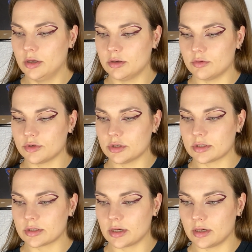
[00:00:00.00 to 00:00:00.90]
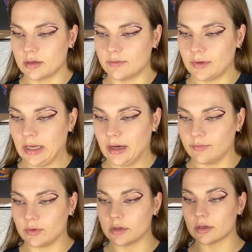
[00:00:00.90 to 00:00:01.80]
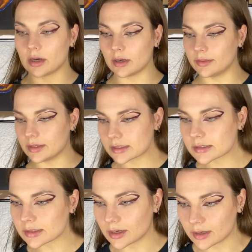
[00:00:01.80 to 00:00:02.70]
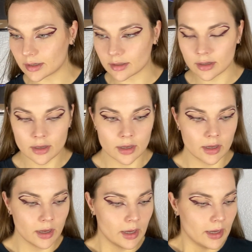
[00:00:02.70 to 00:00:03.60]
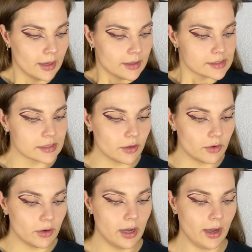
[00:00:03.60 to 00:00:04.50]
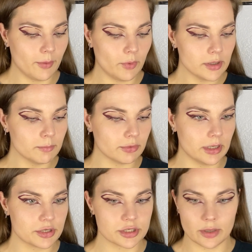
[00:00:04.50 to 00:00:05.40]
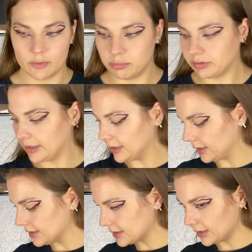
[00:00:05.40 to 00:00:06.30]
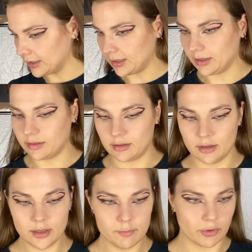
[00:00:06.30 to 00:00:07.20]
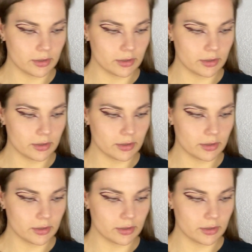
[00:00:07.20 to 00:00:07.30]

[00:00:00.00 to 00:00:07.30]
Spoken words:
or just kind of have one on this side. So I want a blush that will play nicely. I thought I brought